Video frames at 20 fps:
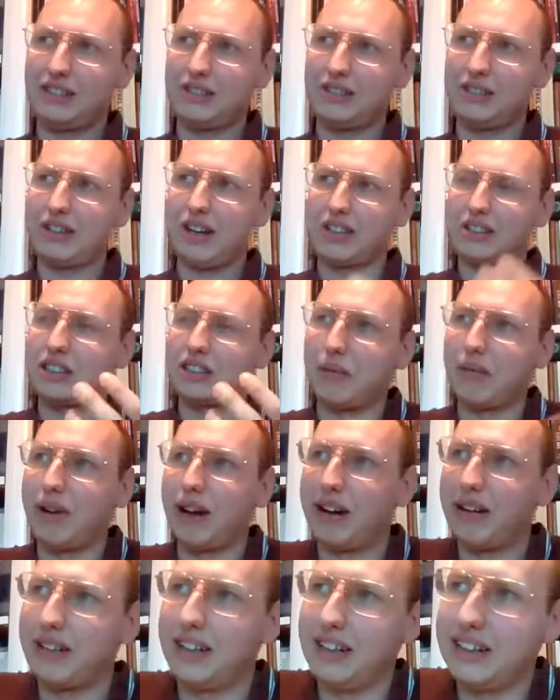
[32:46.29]

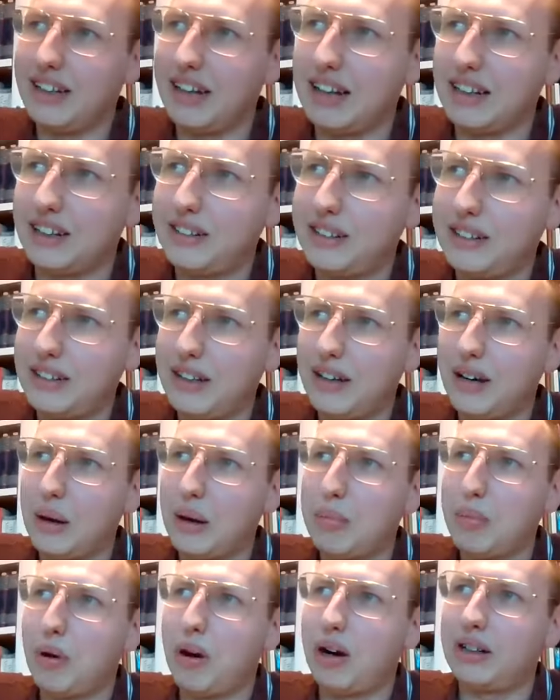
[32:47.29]
customary that
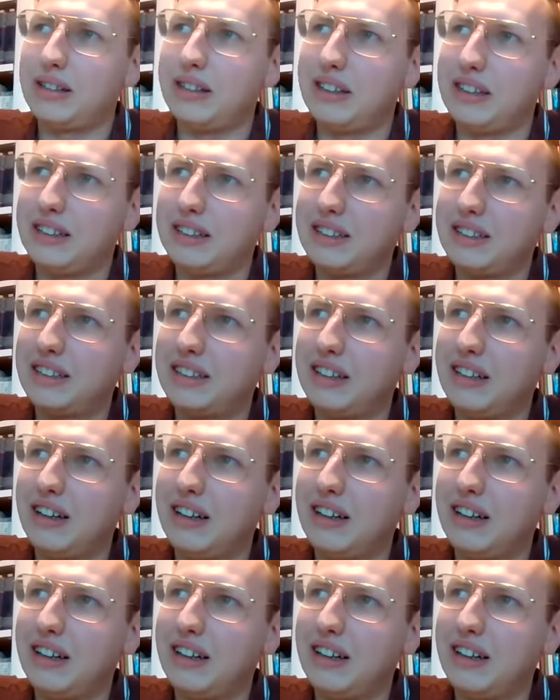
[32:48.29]
parties